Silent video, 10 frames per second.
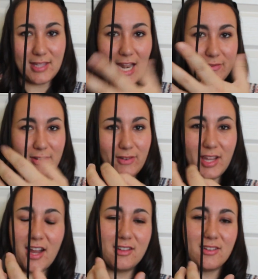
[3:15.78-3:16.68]
that have different
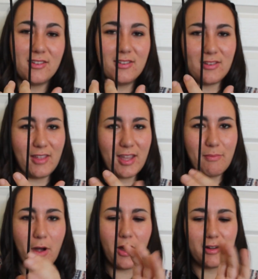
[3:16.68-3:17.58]
characters or
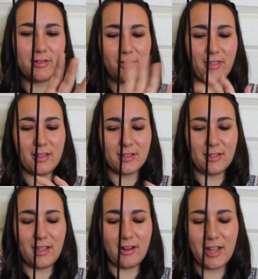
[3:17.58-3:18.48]
parks or things
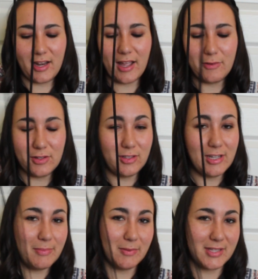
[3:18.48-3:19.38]
on there, and I was
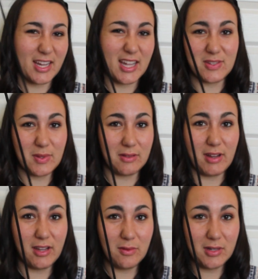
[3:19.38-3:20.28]
cheap and was I just want the
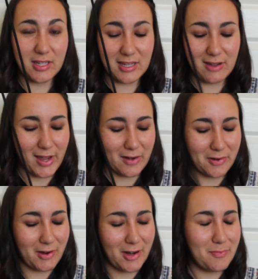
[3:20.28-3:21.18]
regular one, and now I kind of
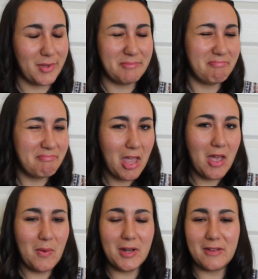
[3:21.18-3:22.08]
regret it, but
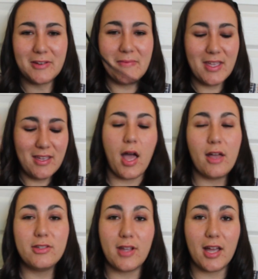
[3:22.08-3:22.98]
whatever. I
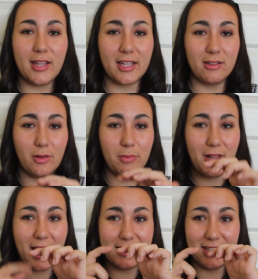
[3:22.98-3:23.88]
also got a little
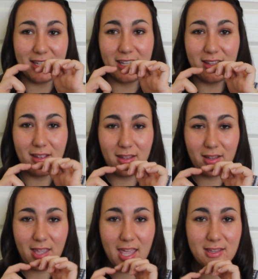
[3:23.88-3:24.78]
plastic
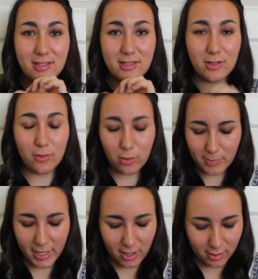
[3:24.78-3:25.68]
case to
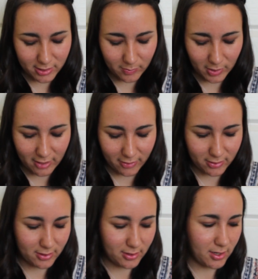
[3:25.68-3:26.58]
hold my cards in when I
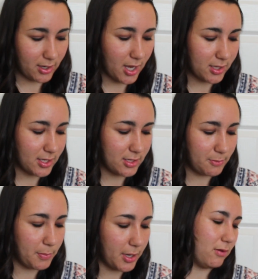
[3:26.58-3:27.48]
first got this,
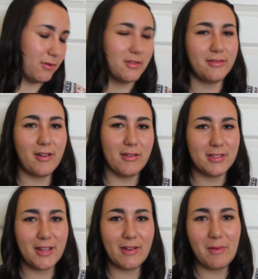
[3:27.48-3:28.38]
but first of all,
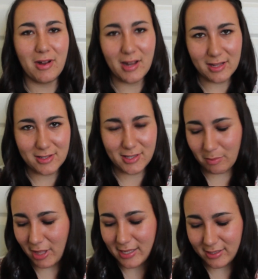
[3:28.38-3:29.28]
it's not very pretty. It's just a
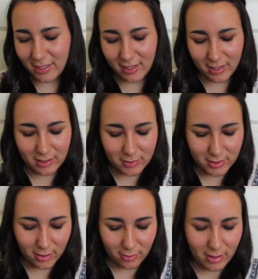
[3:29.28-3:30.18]
plastic thing, and it was
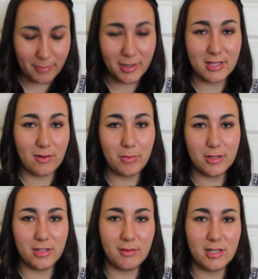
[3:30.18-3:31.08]
starting to rip because I would
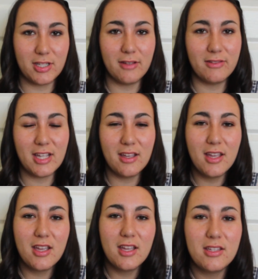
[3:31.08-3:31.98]
put so much stuff in it.
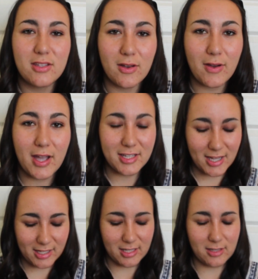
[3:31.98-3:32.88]
So I
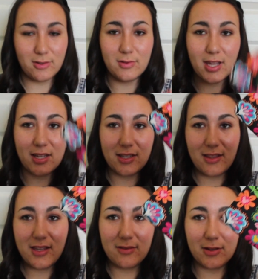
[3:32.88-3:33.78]
decided to get
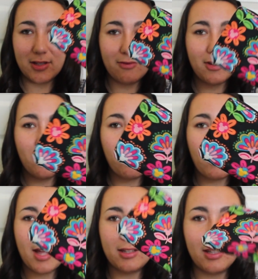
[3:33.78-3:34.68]
this, which is a Vera
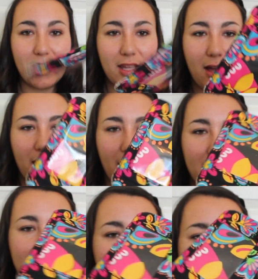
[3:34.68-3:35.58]
Bradley ID